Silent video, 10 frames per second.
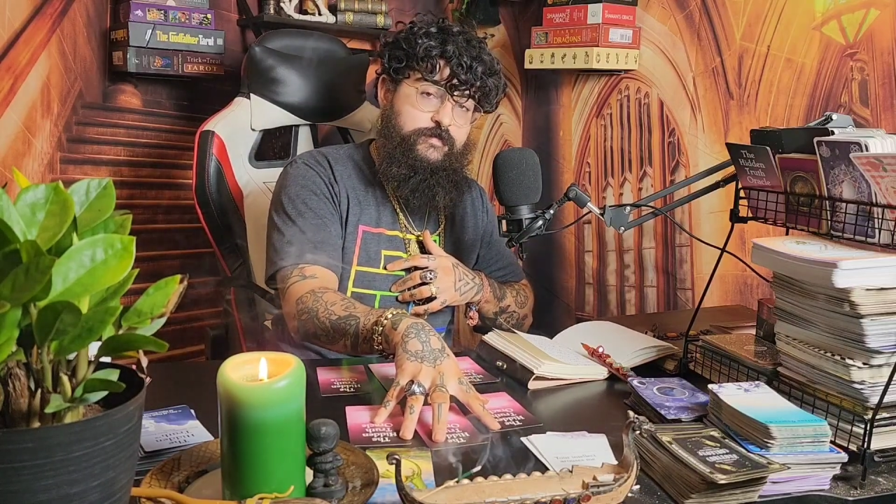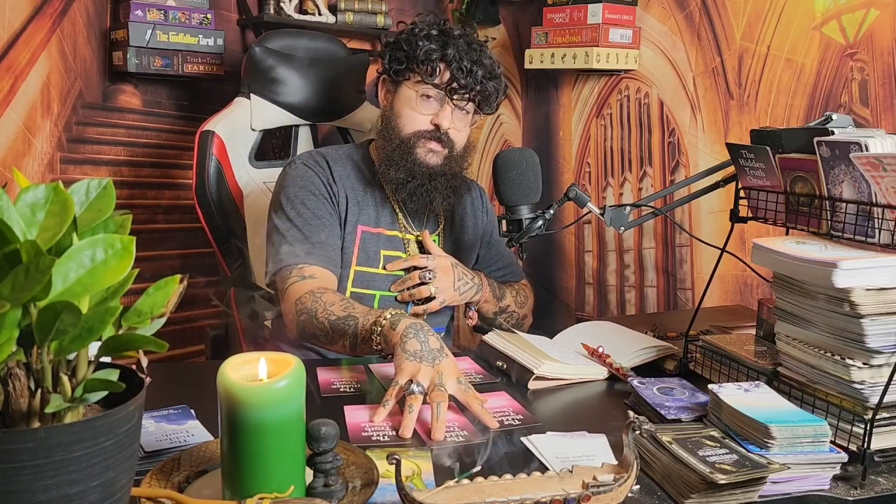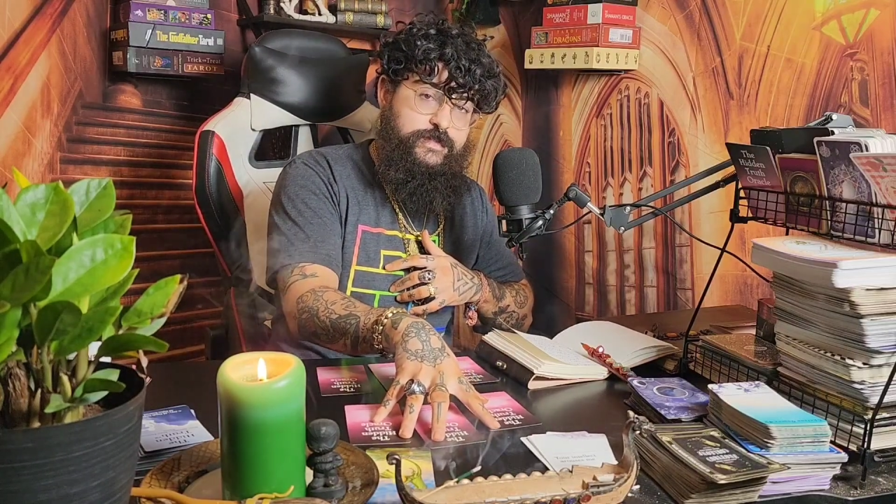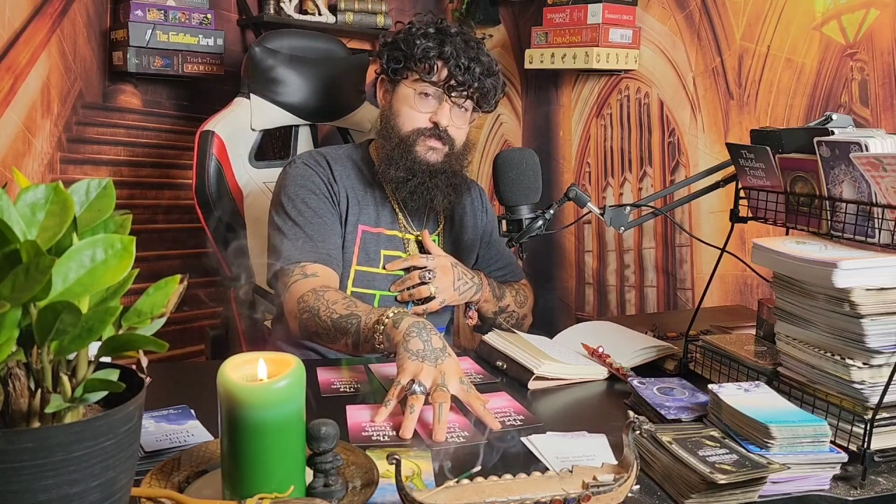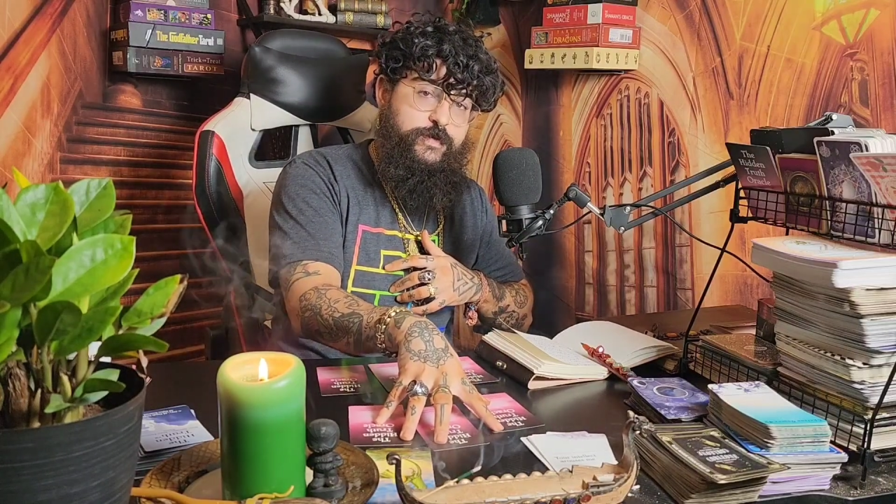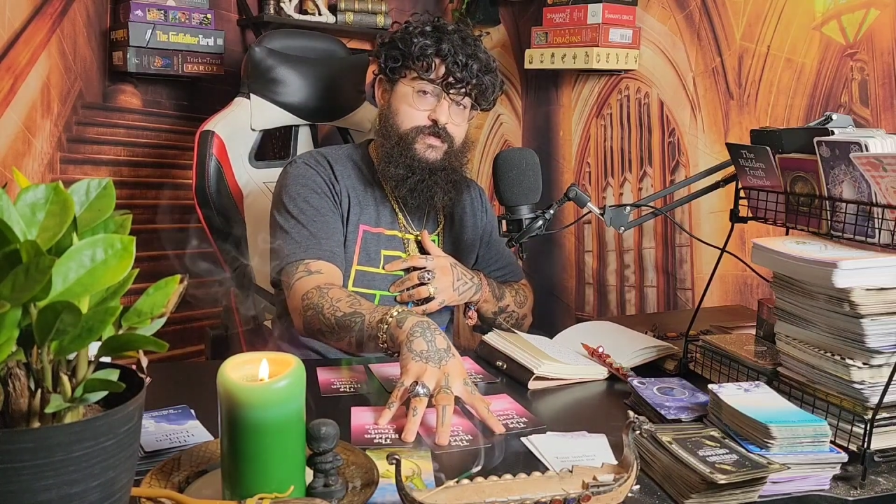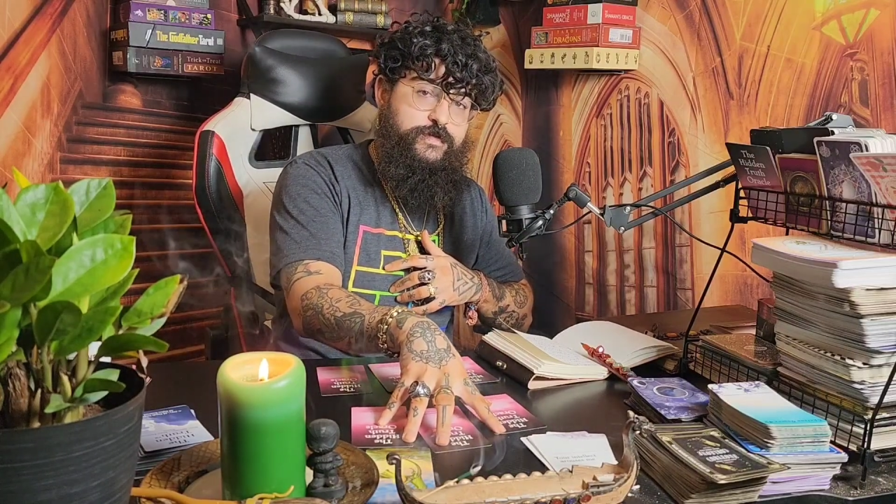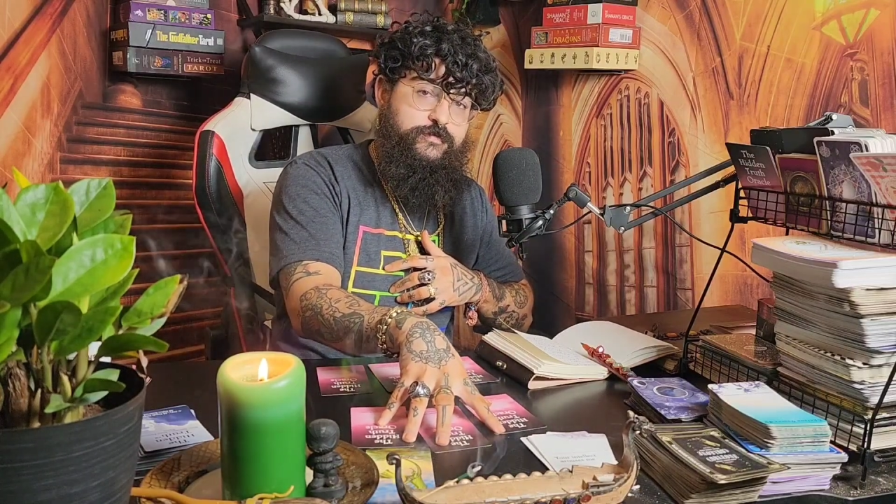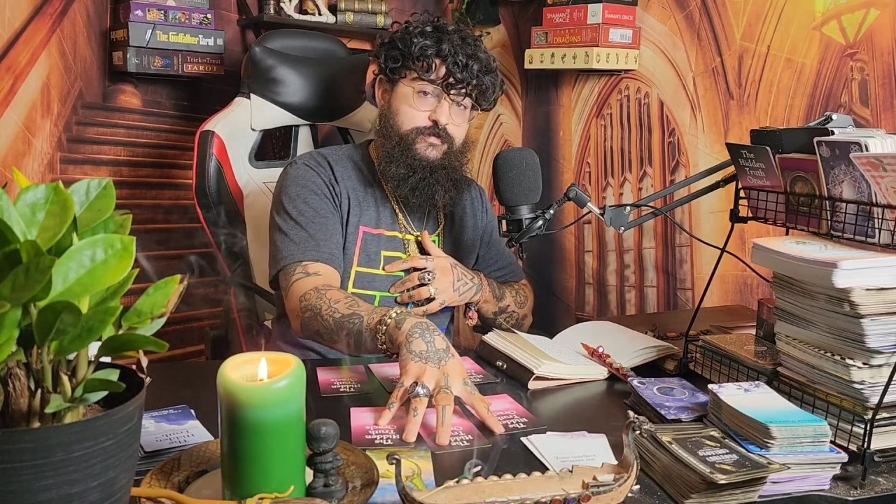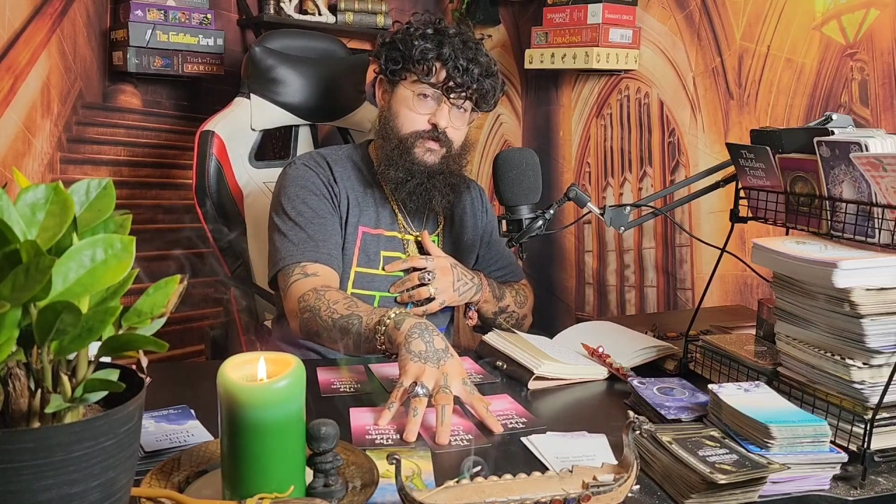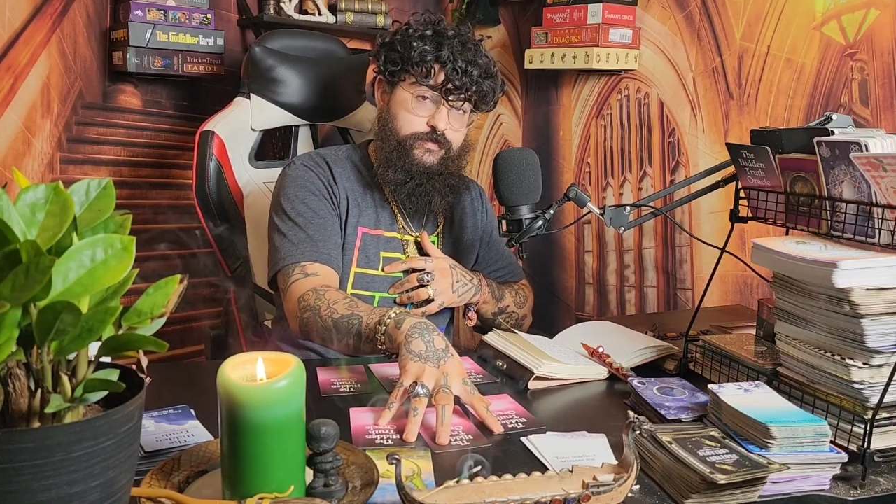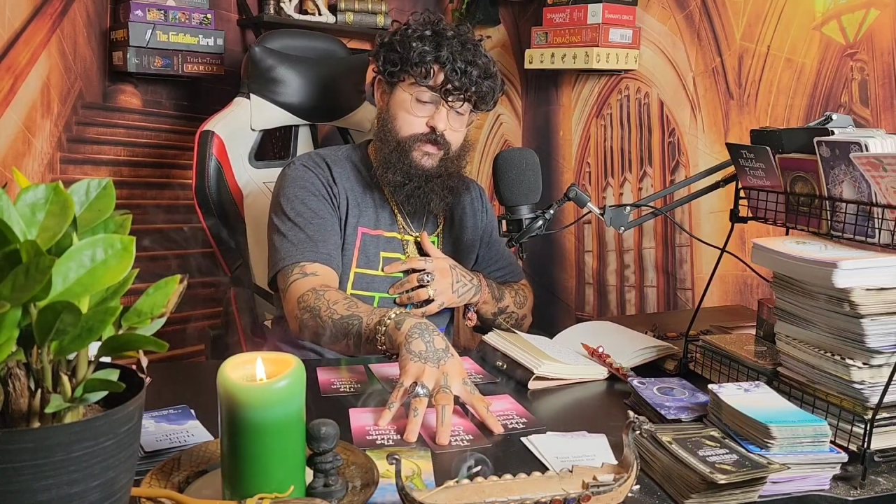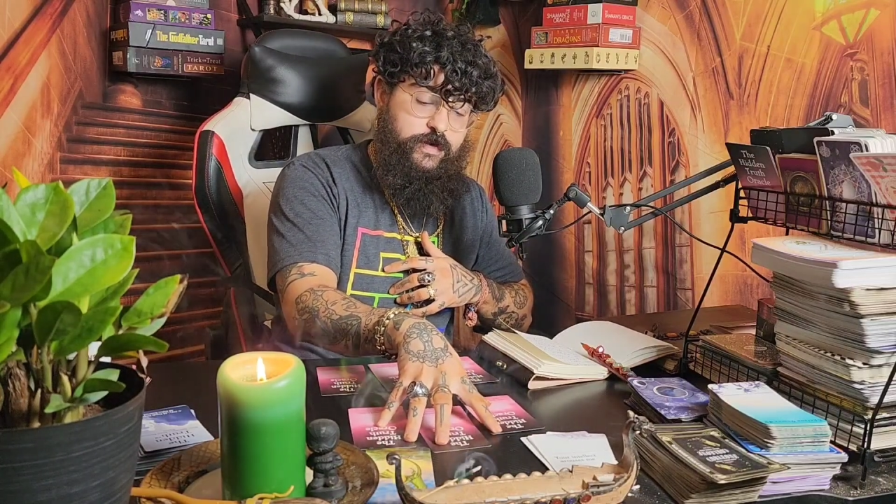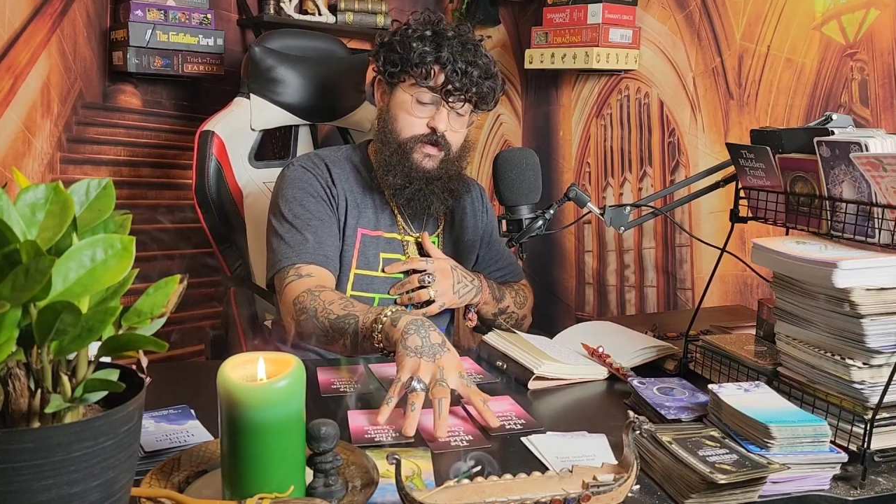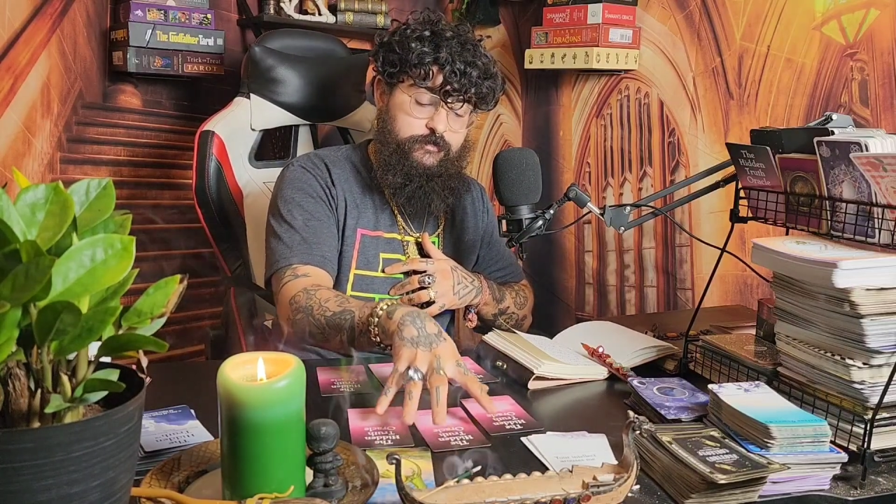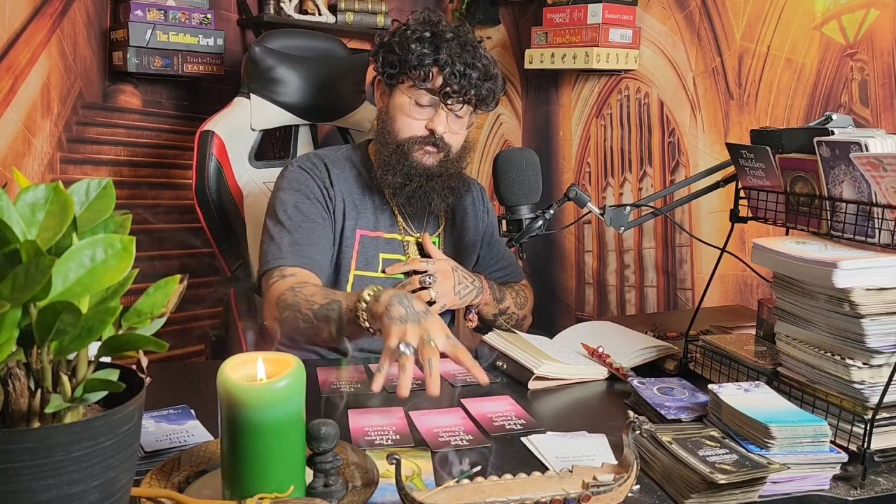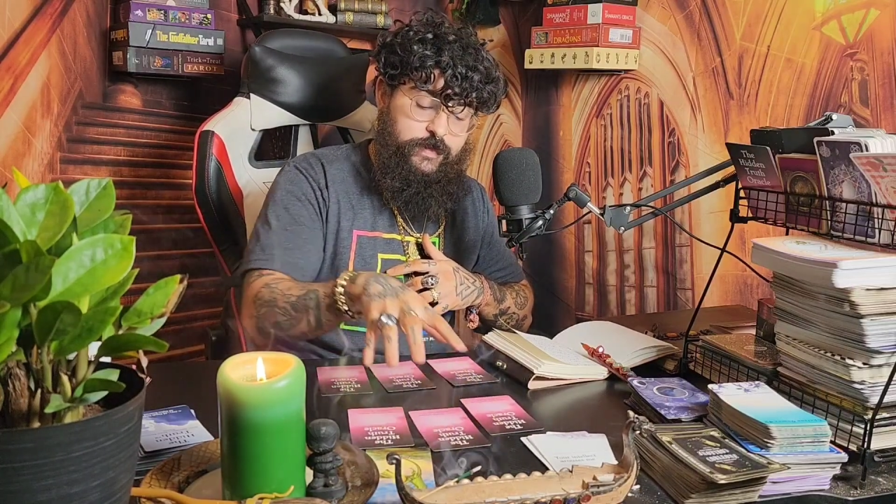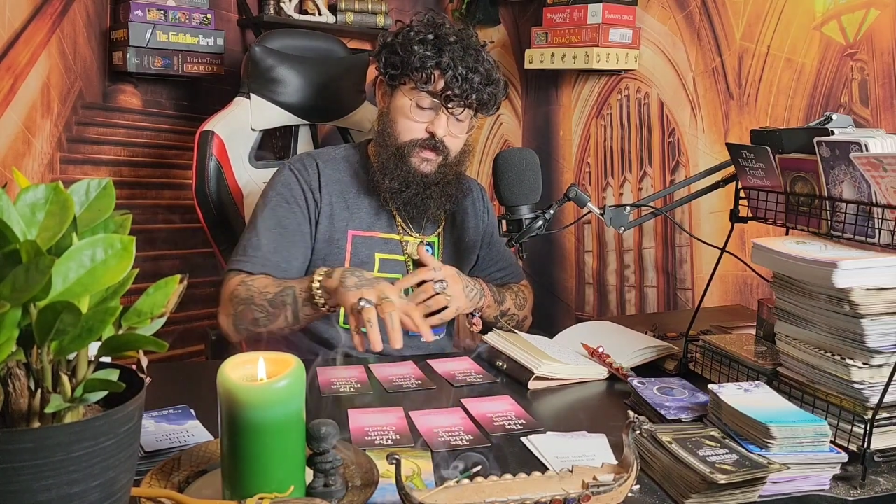of this situation furthering on.